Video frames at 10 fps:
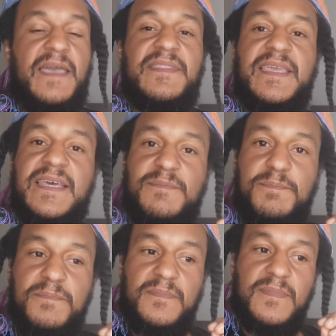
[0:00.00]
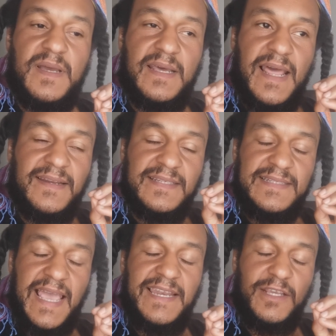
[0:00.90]
And then get an
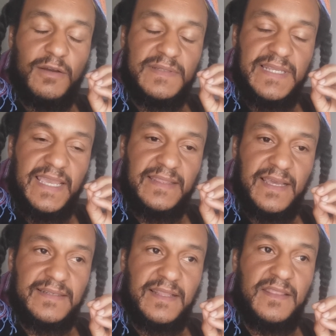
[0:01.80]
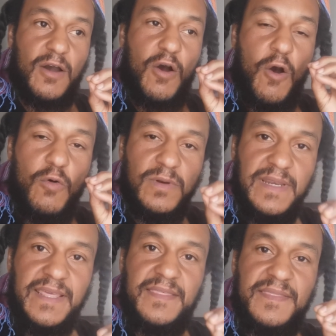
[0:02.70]
understanding of saying that the
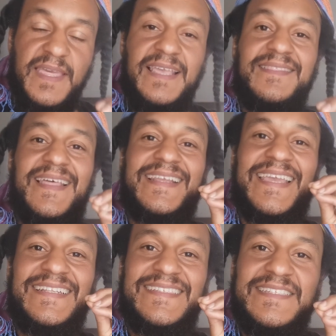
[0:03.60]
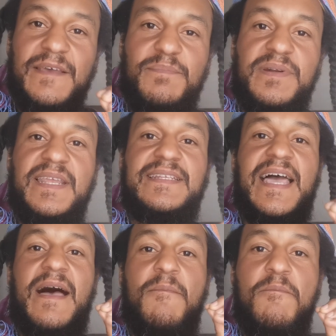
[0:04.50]
only thing that can separate a